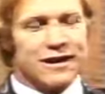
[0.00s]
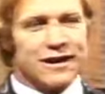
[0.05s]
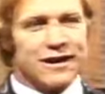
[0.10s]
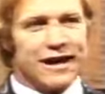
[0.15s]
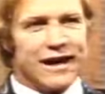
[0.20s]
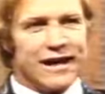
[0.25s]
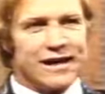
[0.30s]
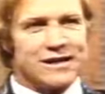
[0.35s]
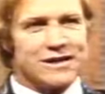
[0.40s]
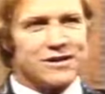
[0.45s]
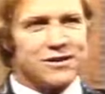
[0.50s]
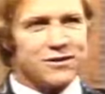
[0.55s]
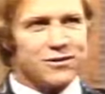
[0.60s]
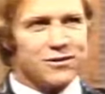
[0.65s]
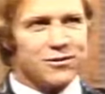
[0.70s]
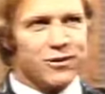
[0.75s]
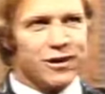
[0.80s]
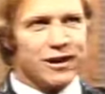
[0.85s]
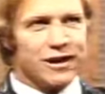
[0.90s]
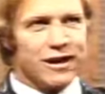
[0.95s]
has to
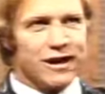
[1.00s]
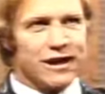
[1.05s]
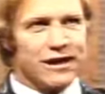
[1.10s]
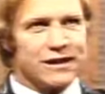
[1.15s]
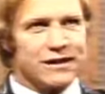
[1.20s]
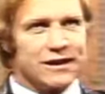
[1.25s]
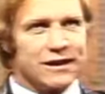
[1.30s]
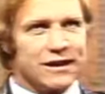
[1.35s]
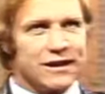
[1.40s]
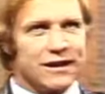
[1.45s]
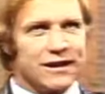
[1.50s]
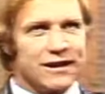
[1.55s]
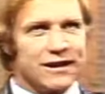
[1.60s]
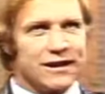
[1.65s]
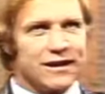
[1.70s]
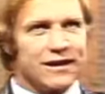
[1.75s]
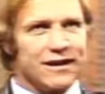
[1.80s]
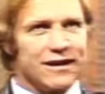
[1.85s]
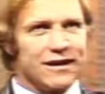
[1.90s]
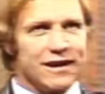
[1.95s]
realize that
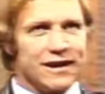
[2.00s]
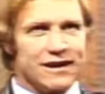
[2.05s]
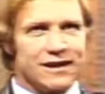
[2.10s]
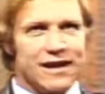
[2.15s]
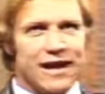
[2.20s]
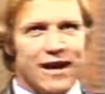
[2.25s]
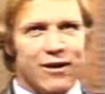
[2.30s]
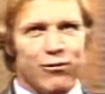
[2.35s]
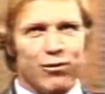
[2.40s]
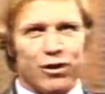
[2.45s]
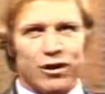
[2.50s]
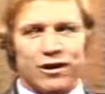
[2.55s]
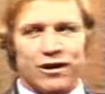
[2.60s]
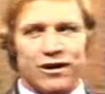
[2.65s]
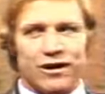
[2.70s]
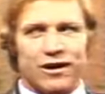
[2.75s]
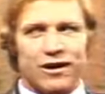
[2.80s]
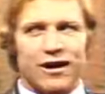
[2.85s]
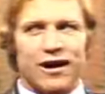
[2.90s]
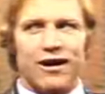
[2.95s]
uh, his dad worked a
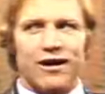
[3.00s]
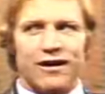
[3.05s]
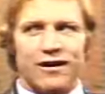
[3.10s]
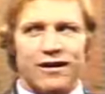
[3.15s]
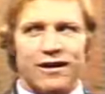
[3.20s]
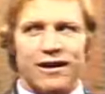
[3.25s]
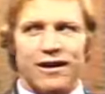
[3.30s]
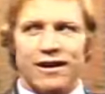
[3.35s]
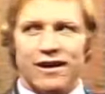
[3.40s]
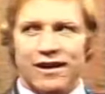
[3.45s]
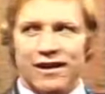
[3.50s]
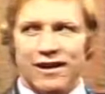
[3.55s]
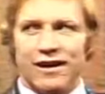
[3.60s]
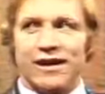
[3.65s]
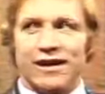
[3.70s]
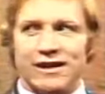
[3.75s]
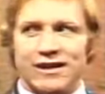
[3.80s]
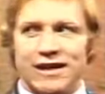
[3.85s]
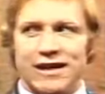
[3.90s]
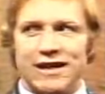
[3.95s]
little harder than he did at
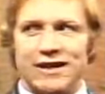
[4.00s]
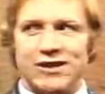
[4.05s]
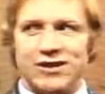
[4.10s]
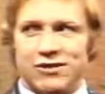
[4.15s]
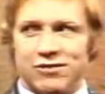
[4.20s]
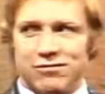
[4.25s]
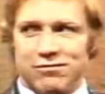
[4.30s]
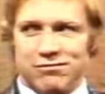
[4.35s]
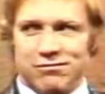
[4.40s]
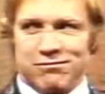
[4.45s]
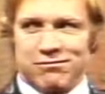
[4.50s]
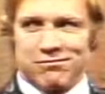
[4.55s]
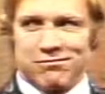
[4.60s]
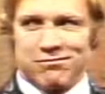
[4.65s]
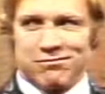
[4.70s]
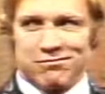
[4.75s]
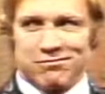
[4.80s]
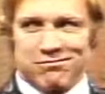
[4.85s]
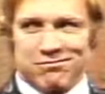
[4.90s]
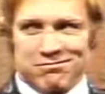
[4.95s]
his age.
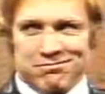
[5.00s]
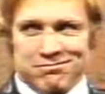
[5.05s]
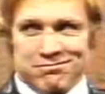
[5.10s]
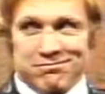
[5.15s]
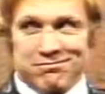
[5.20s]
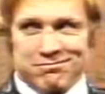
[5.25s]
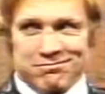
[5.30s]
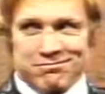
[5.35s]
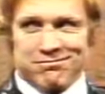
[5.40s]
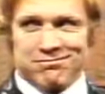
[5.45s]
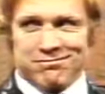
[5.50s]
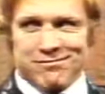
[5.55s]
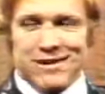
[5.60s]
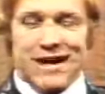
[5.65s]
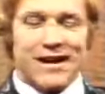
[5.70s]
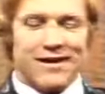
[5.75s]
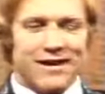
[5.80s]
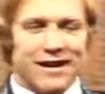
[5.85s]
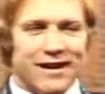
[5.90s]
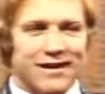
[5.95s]
Really?
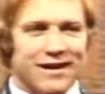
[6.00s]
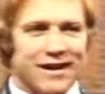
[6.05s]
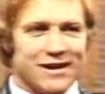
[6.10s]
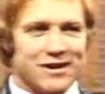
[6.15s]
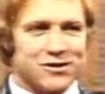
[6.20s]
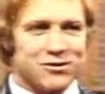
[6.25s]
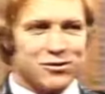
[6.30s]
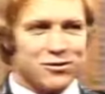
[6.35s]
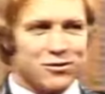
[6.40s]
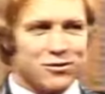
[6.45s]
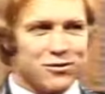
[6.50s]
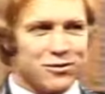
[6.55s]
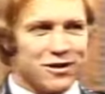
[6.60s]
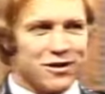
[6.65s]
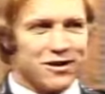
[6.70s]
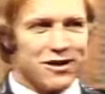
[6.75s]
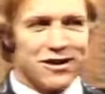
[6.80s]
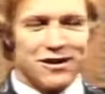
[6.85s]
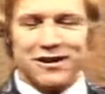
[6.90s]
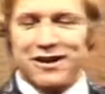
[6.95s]
I think that's true with
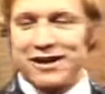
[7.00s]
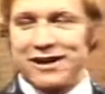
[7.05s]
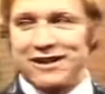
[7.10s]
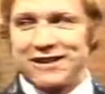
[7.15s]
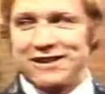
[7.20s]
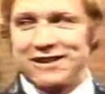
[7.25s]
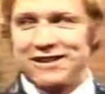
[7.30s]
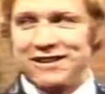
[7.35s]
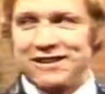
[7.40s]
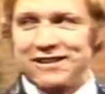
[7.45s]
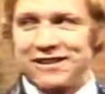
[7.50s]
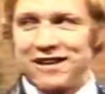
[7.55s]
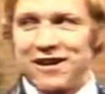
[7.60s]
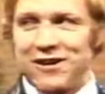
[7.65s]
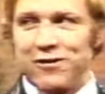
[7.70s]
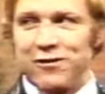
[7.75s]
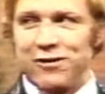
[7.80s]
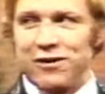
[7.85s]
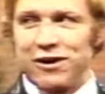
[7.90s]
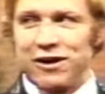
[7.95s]
all kids uh,
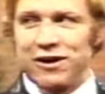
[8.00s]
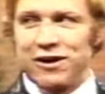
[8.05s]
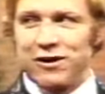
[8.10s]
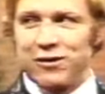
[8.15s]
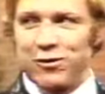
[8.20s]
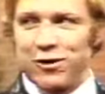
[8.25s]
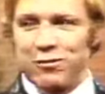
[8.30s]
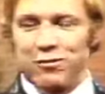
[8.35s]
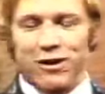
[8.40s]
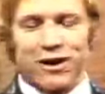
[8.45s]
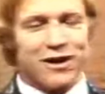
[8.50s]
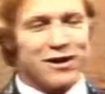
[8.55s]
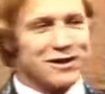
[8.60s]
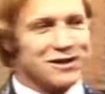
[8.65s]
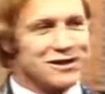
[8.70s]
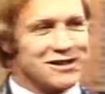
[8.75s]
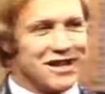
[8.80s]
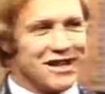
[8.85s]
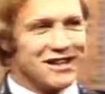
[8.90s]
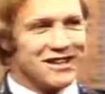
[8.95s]
now. We
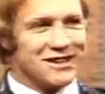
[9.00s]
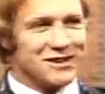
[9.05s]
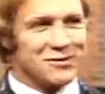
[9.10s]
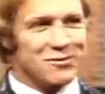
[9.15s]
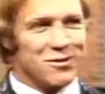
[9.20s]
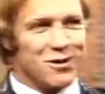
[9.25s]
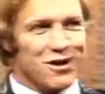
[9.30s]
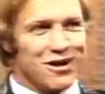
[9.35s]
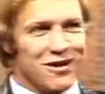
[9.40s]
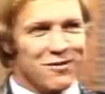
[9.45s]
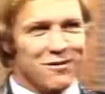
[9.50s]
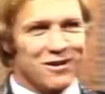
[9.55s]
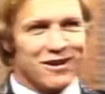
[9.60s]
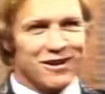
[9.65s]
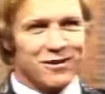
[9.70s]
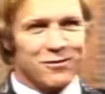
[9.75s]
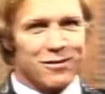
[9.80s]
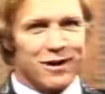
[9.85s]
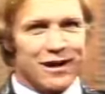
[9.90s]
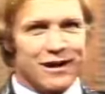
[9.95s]
parents tend to spoil them a
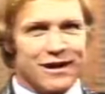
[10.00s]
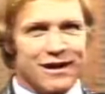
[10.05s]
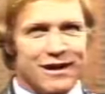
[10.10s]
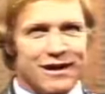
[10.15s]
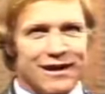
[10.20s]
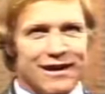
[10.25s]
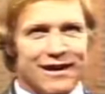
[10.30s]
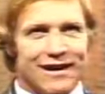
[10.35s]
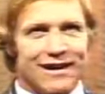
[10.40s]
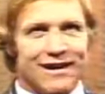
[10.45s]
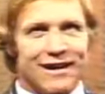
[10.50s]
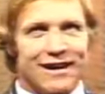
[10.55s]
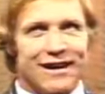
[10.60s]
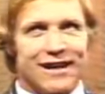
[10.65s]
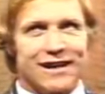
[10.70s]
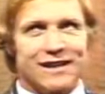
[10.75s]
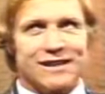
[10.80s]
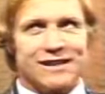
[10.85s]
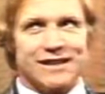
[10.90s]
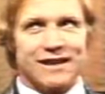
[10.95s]
little bit. The
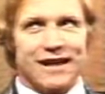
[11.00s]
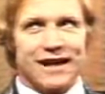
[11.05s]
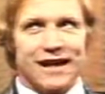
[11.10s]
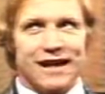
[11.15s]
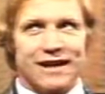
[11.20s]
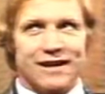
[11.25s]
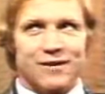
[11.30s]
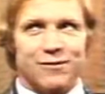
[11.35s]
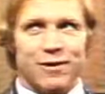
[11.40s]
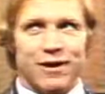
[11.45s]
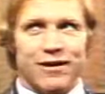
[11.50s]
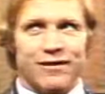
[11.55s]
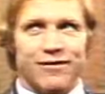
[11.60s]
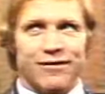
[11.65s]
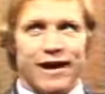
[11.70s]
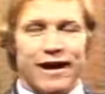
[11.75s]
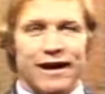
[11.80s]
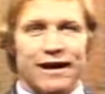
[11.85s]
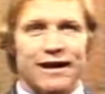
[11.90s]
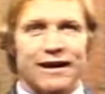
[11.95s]
kids today, as a matter of
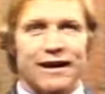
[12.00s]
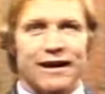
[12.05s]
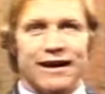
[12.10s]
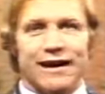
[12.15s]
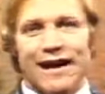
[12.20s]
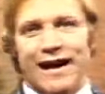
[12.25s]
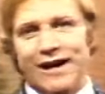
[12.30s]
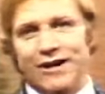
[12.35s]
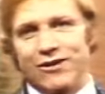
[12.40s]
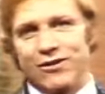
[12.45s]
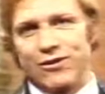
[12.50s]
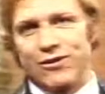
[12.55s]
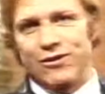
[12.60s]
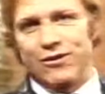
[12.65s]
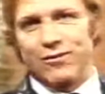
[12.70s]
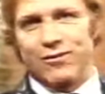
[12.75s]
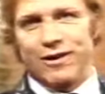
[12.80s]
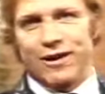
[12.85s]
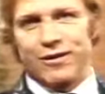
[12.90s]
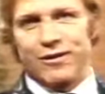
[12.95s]
fact, I told
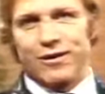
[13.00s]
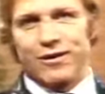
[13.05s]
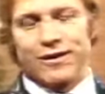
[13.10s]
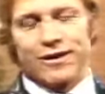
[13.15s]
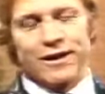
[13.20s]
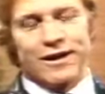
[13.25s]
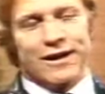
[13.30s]
them they were